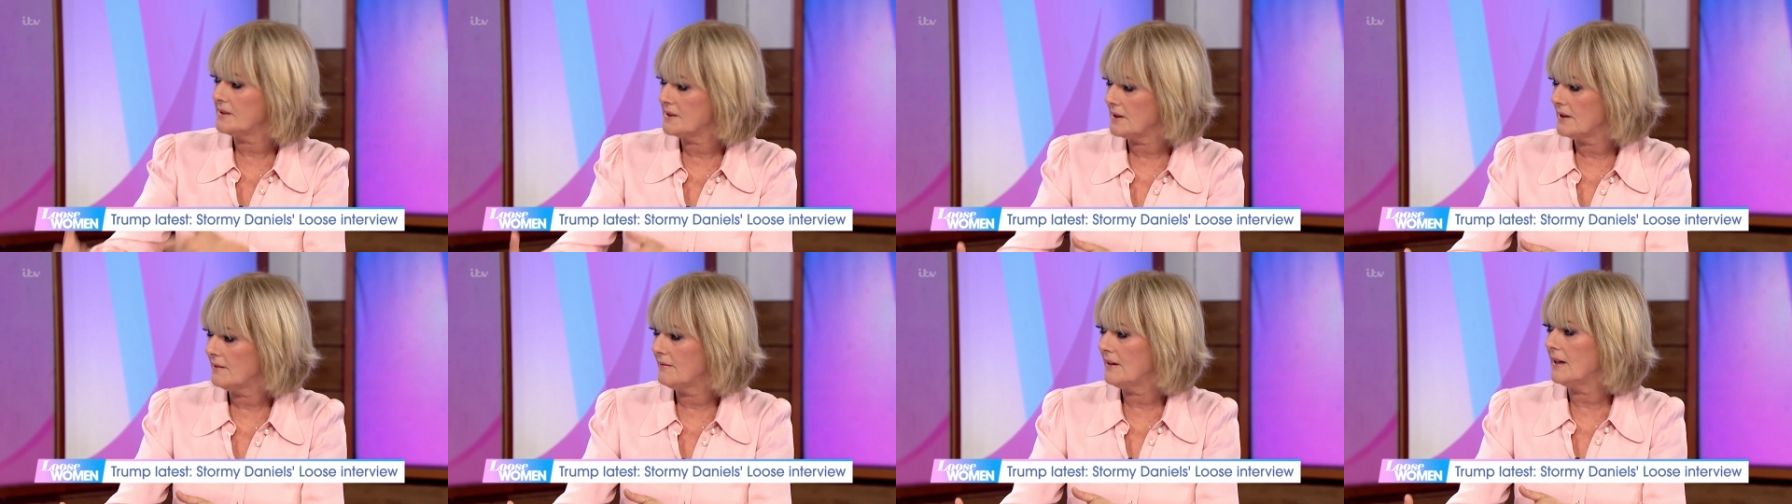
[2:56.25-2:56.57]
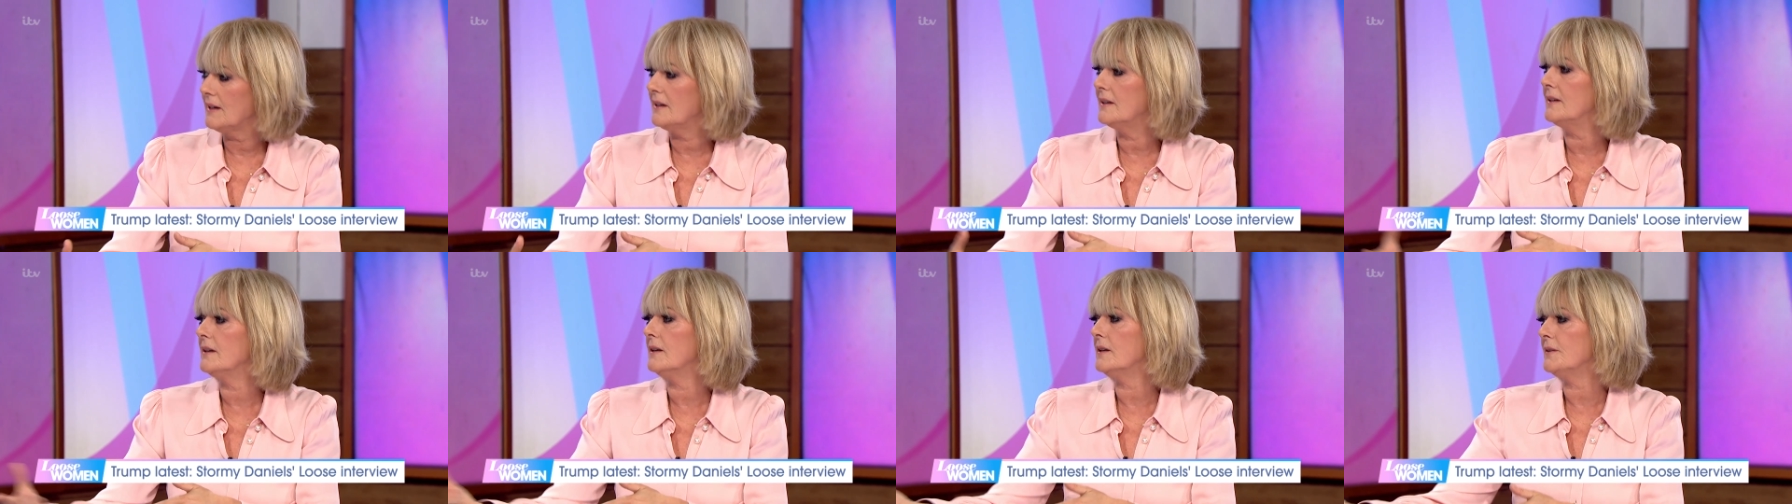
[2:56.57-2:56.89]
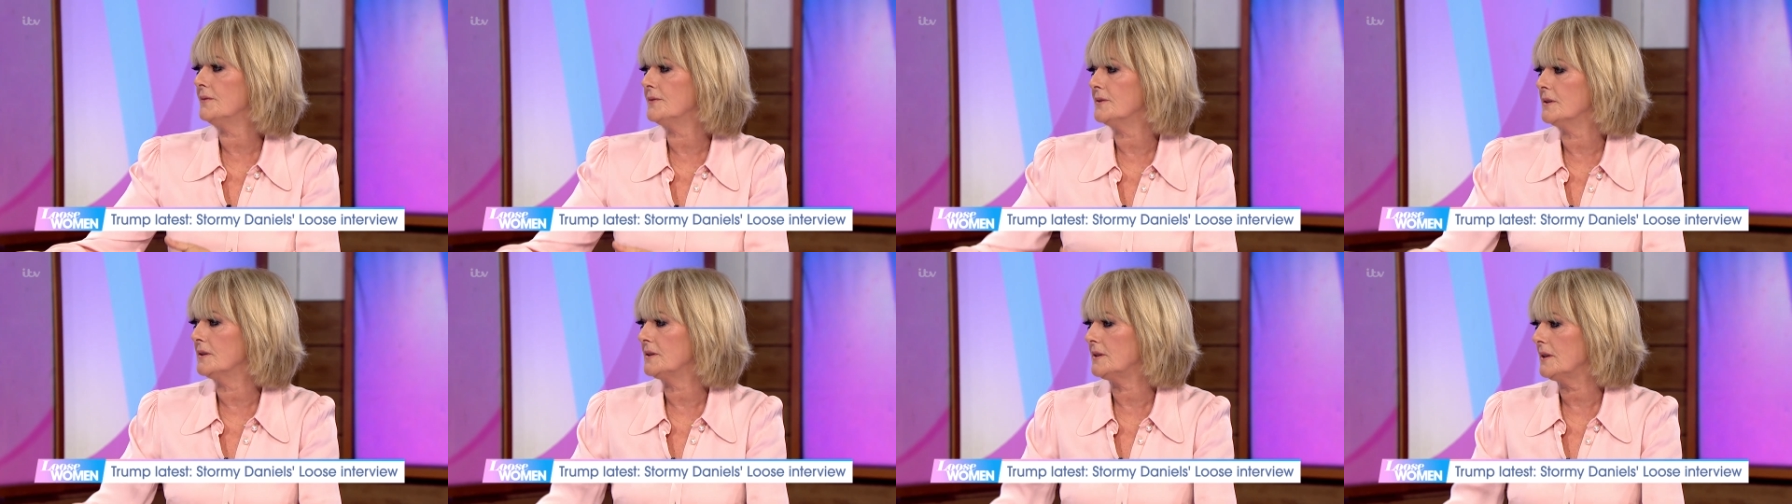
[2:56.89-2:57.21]
directly
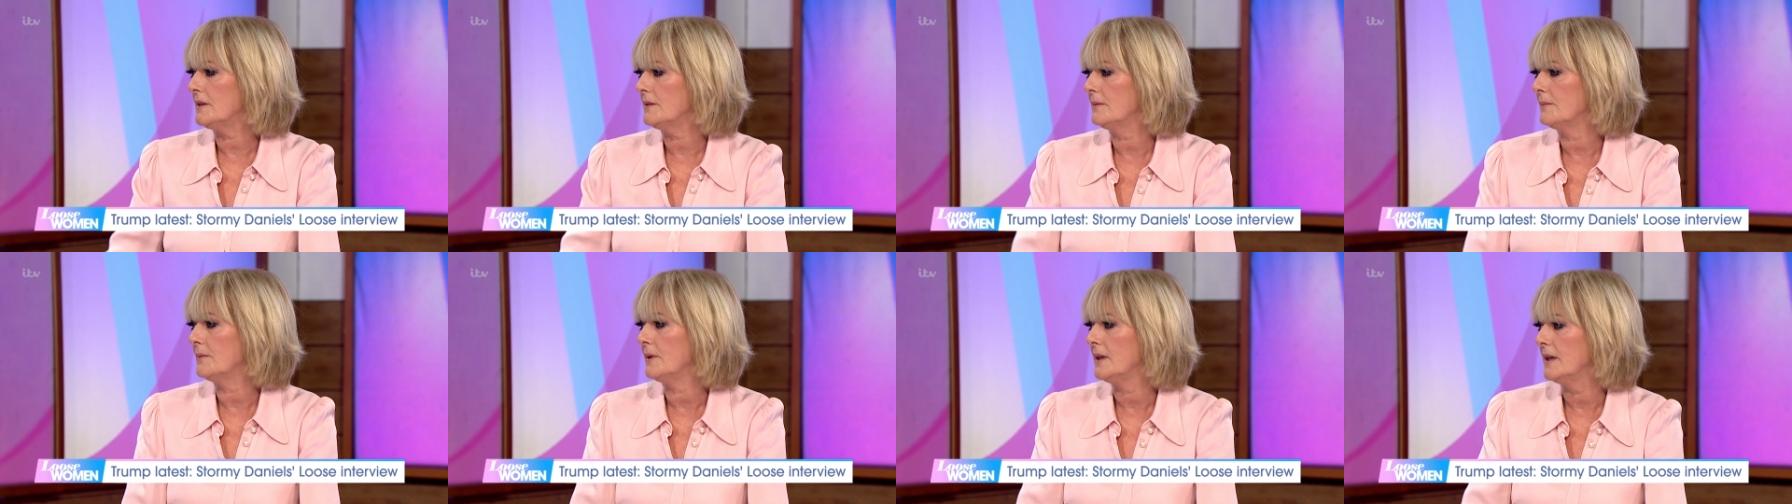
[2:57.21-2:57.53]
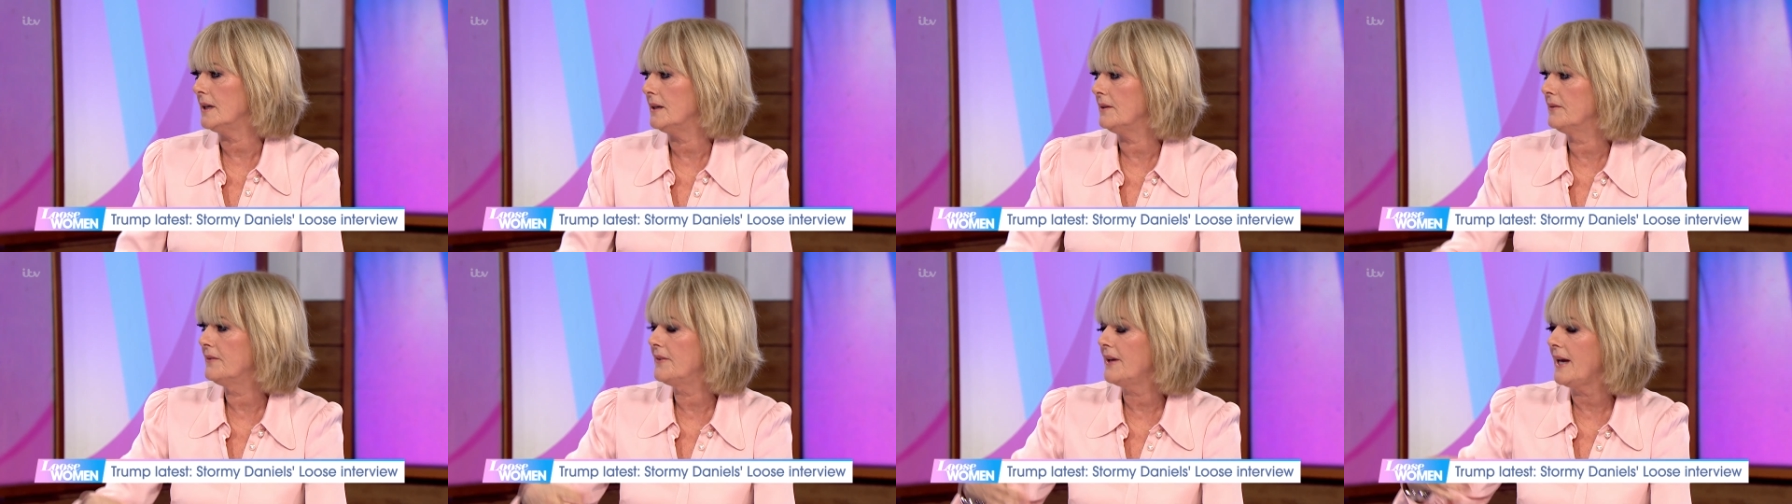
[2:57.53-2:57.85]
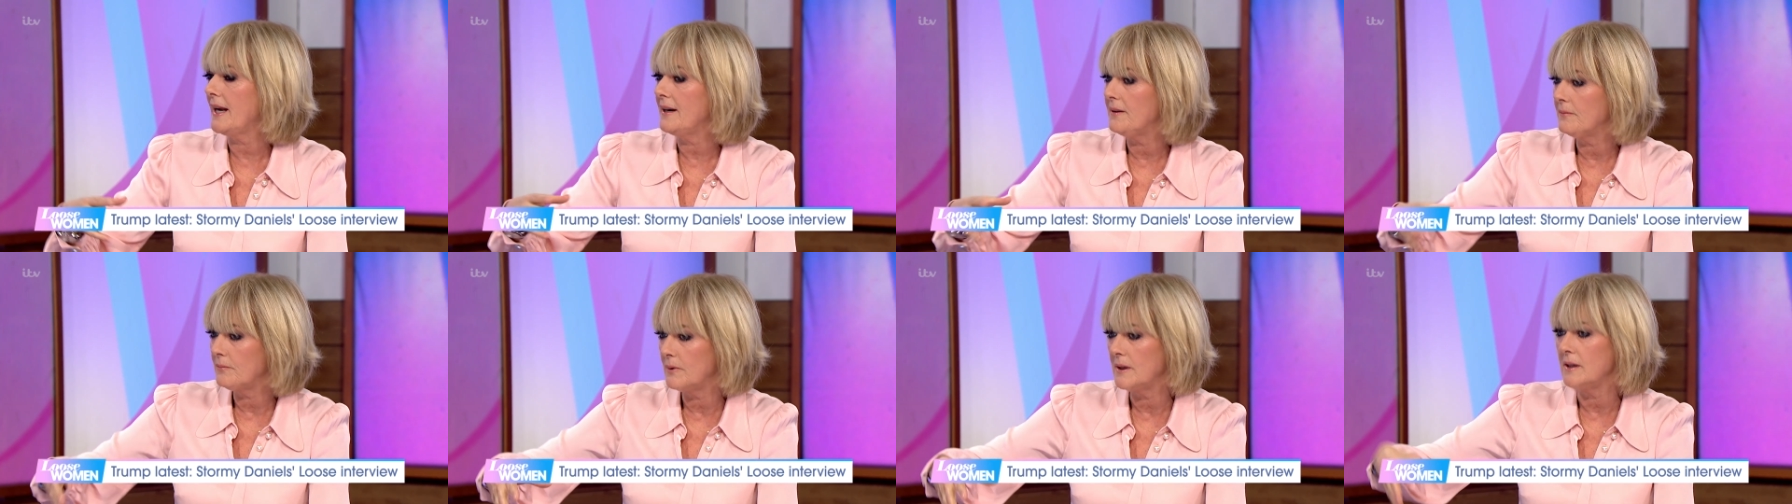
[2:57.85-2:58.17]
after, didn't we? Yeah, and
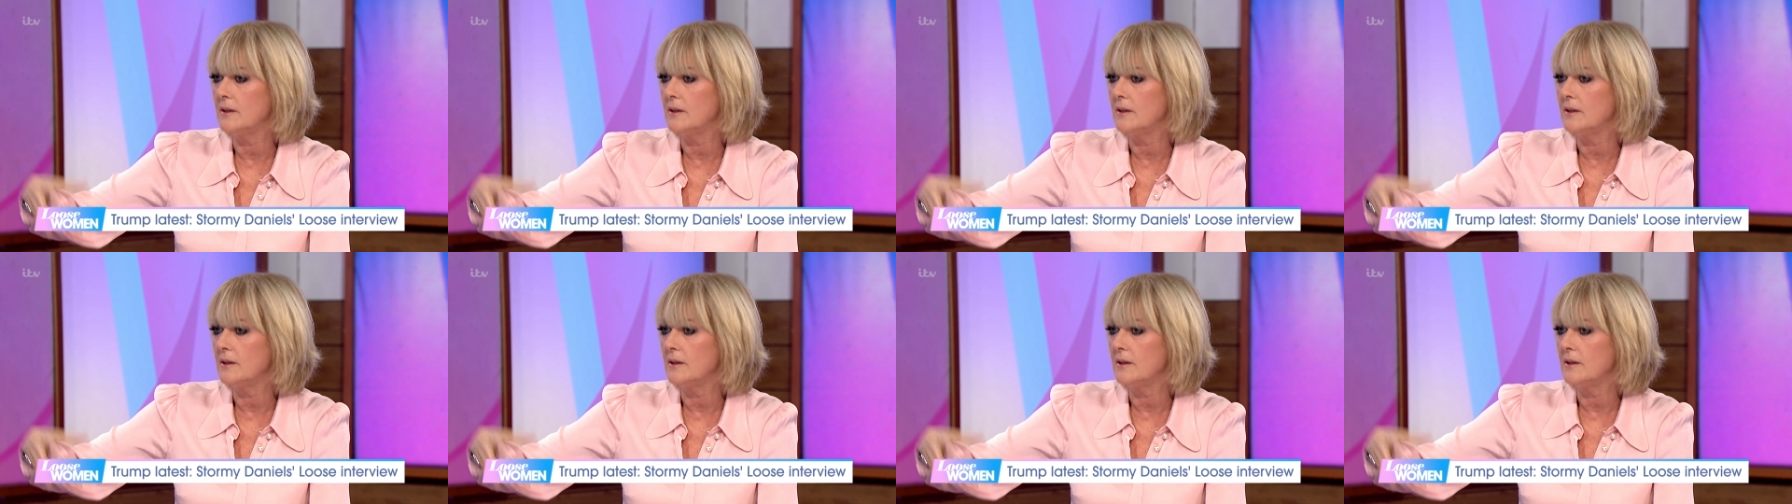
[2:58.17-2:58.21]
then yeah. we